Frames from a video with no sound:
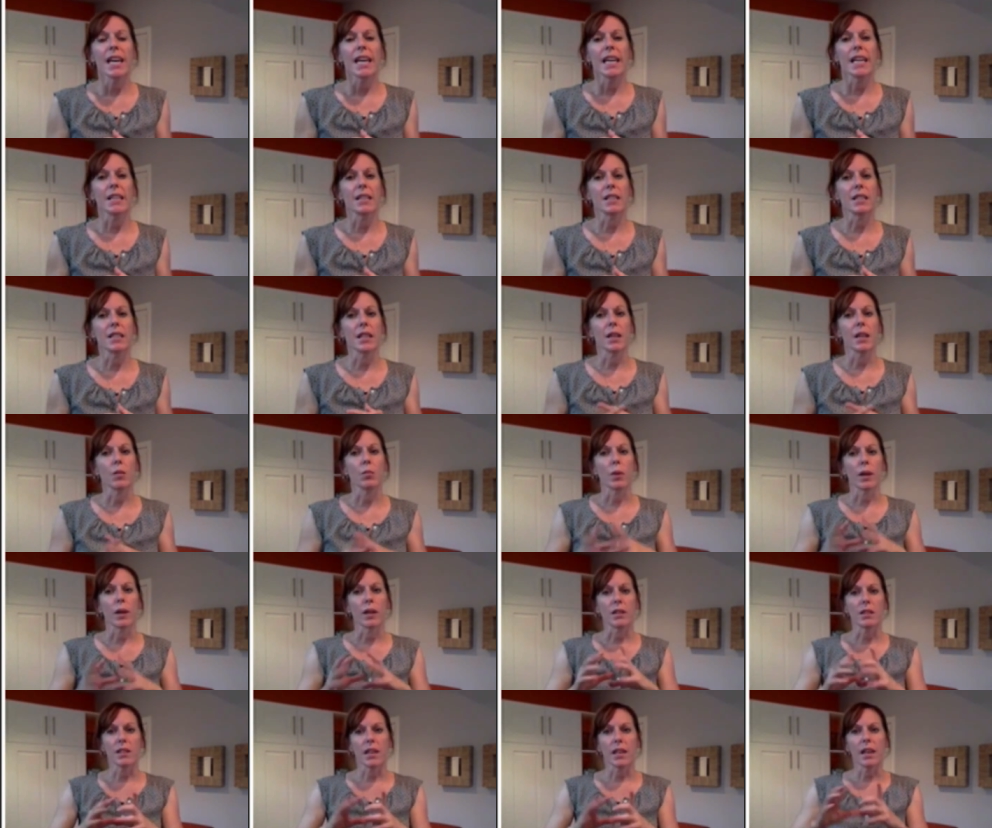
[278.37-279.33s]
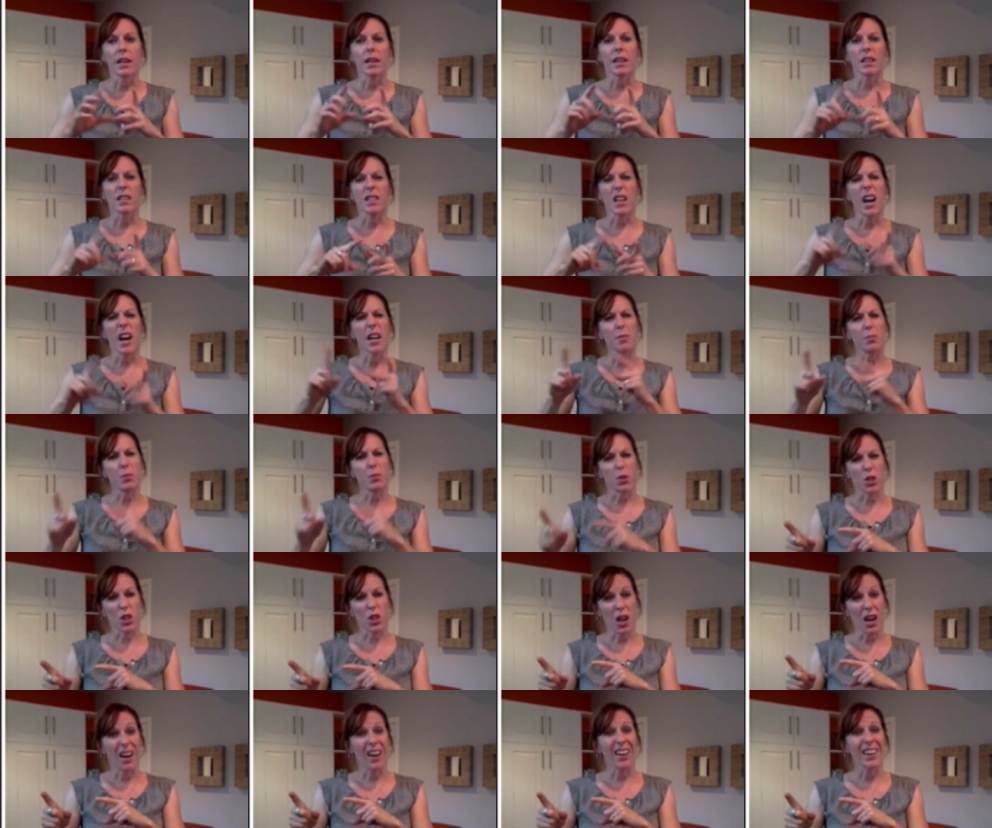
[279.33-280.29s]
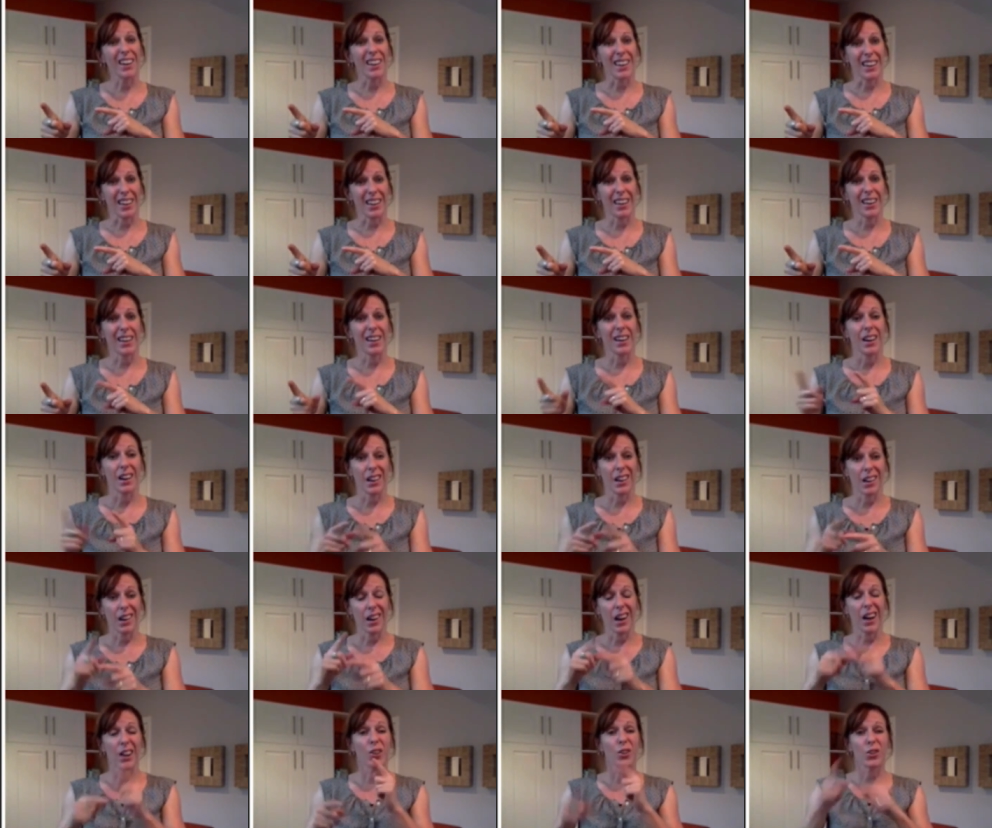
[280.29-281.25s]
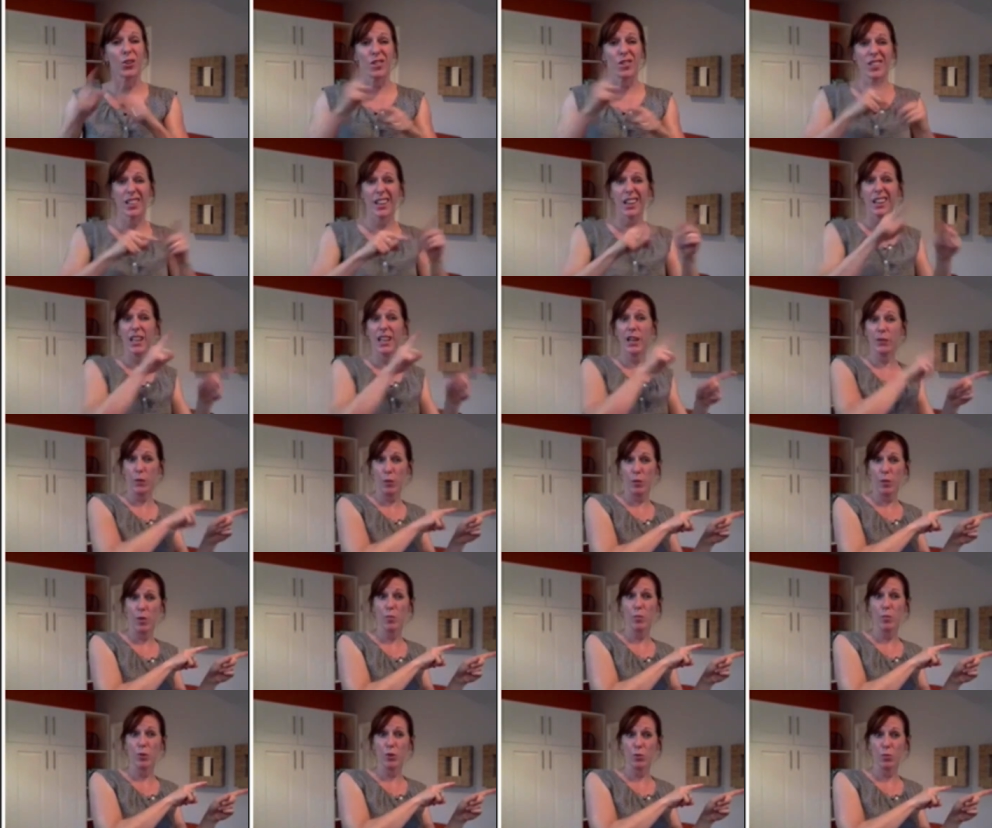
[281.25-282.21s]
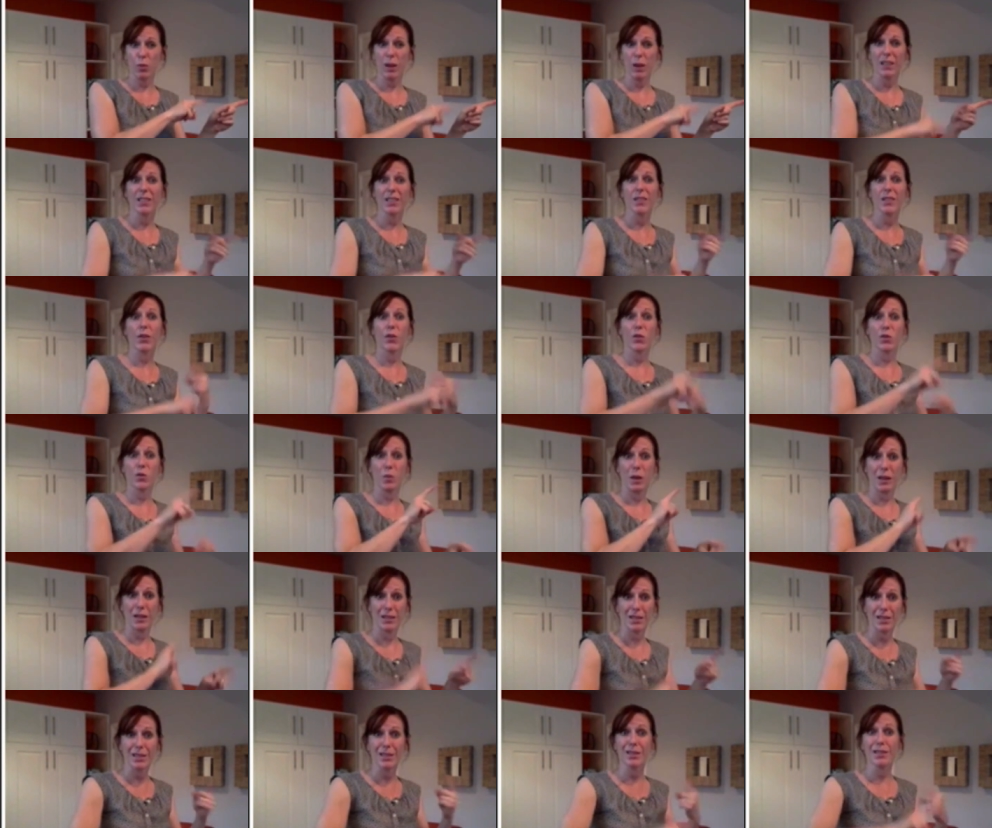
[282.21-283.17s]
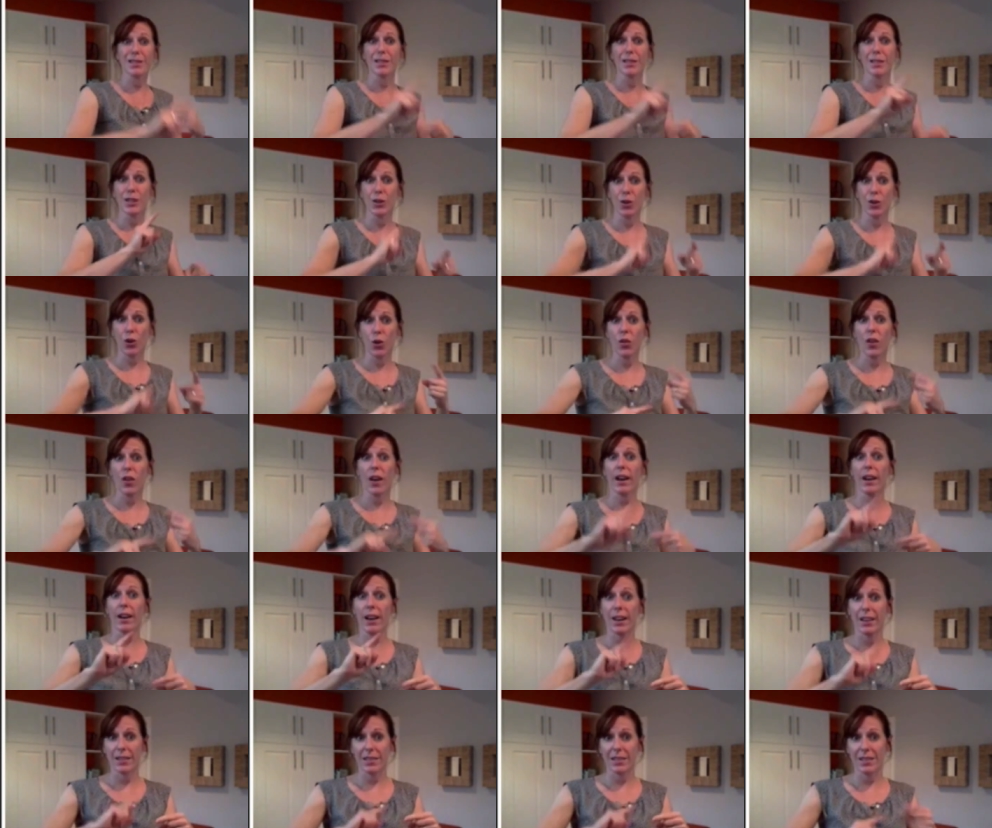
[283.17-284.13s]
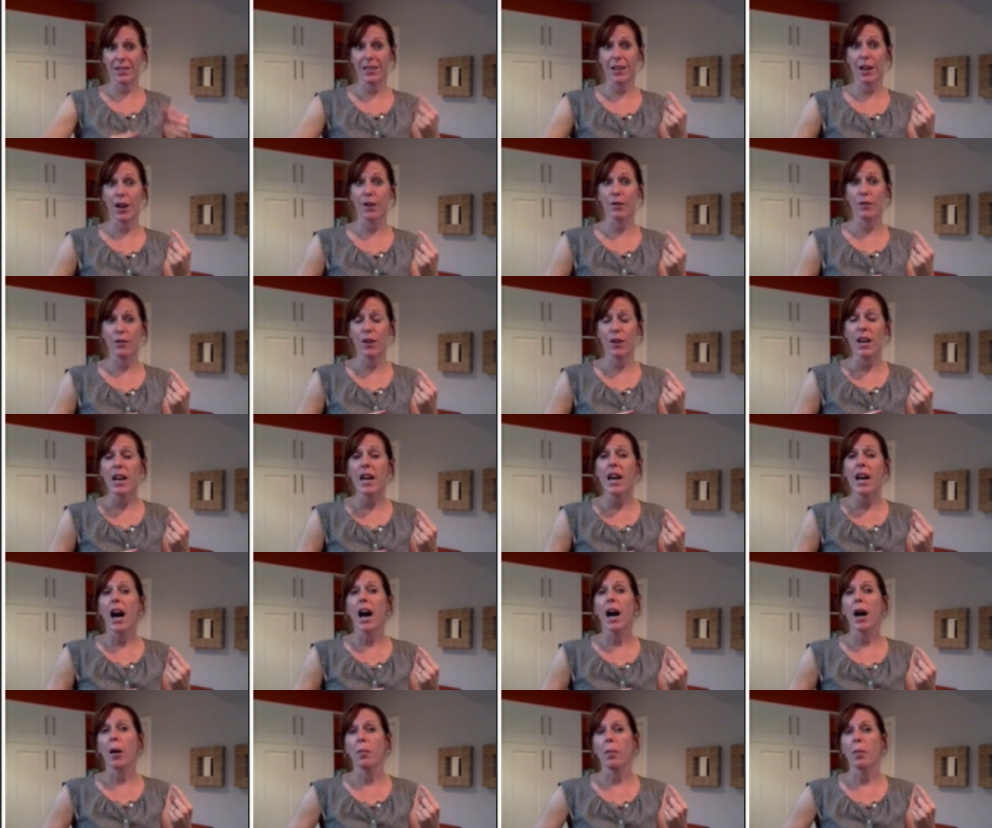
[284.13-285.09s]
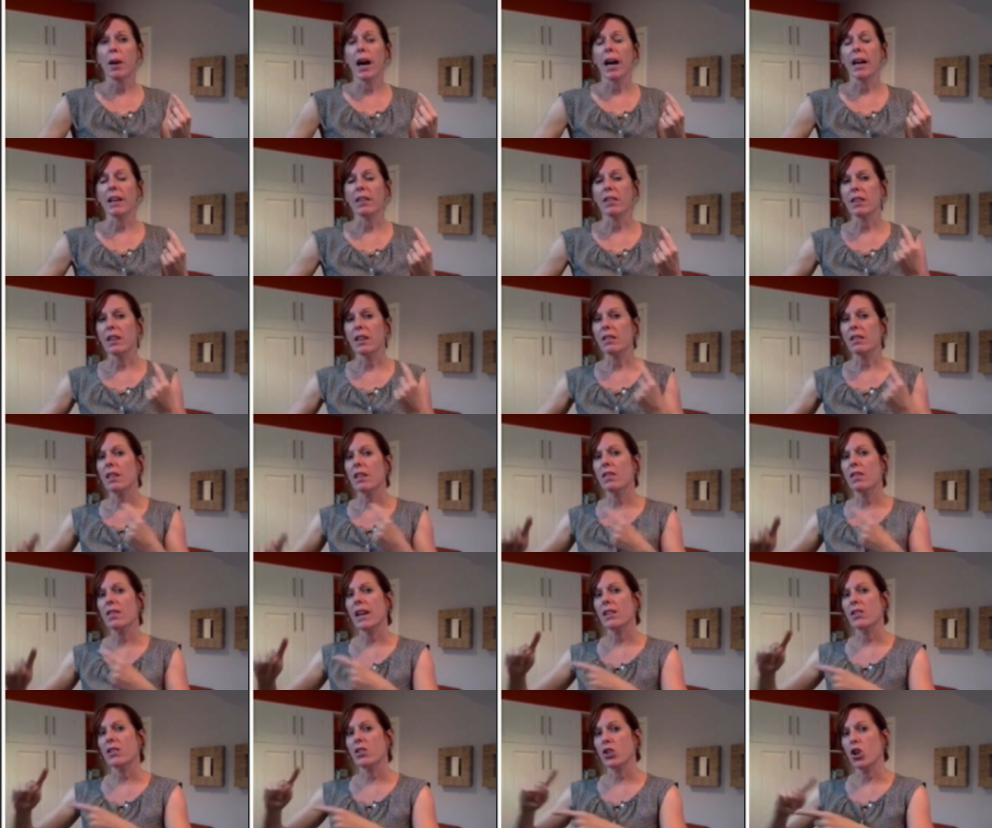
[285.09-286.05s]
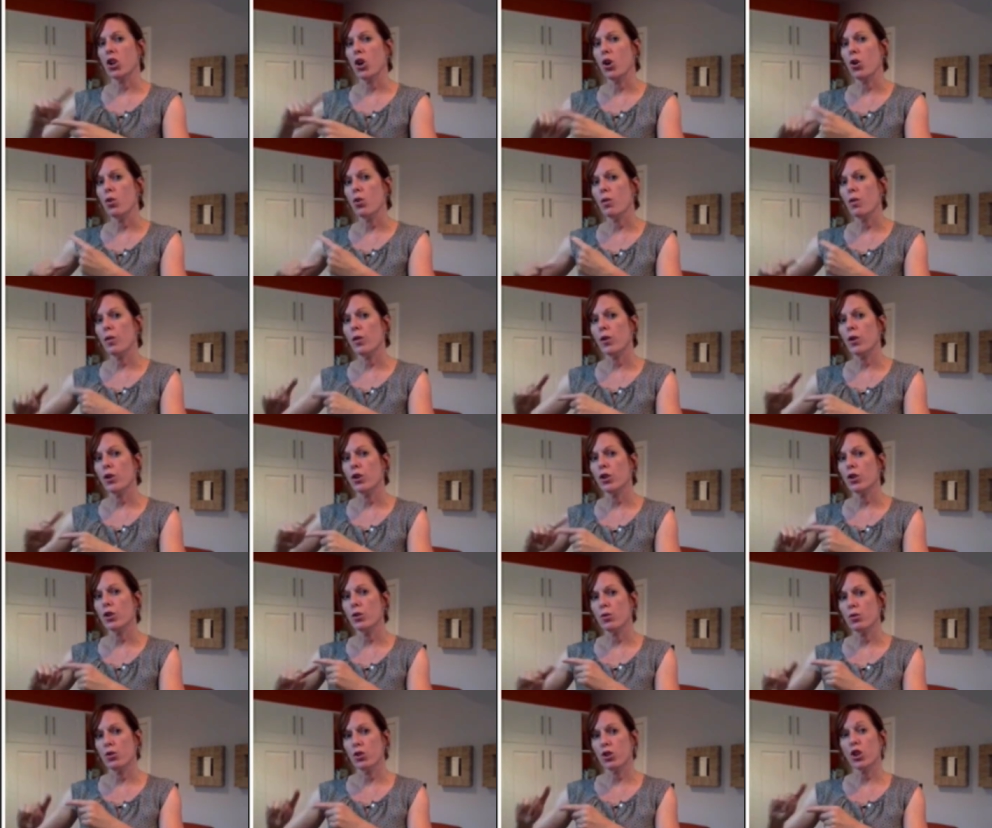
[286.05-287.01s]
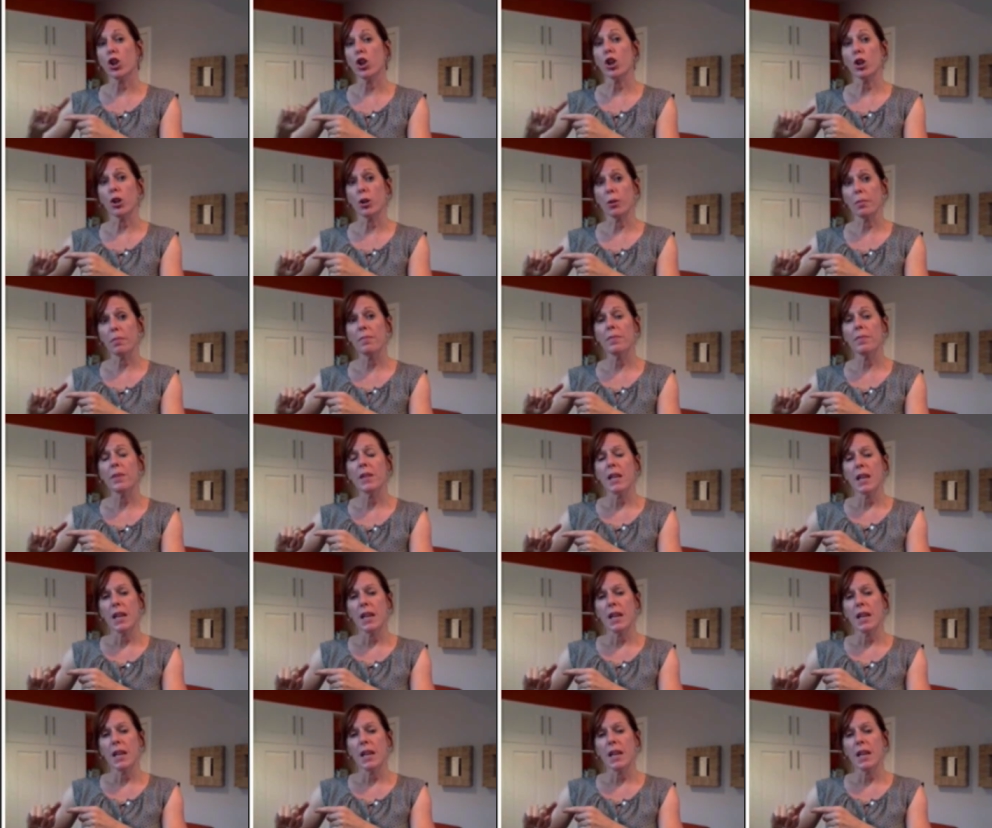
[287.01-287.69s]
Is that by saying it's hypertonic, understanding it from the perspective of spasticity and all that kind of mm-hmm. stuff, um, I think that that's an overused term.